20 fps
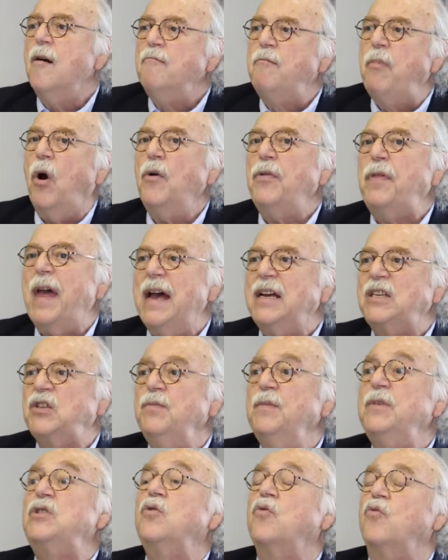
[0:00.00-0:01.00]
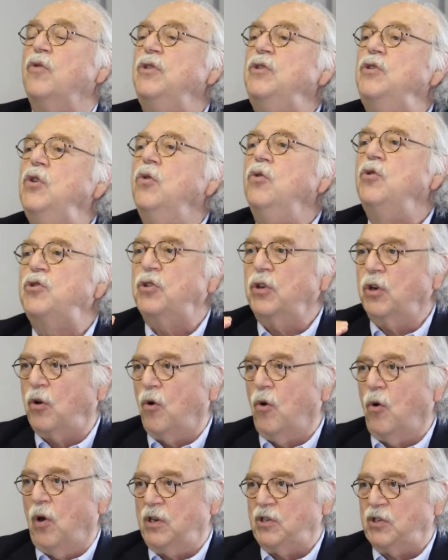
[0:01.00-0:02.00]
both estimates reduced the
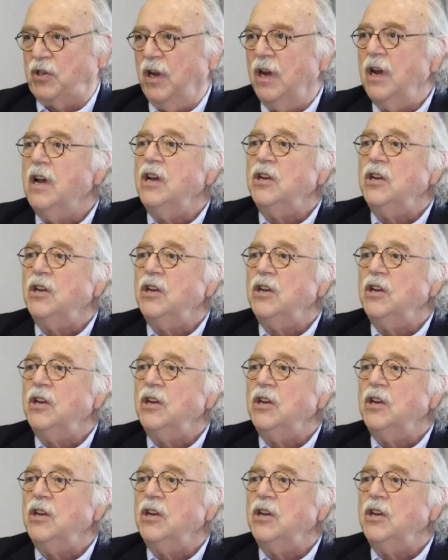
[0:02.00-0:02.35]
cost.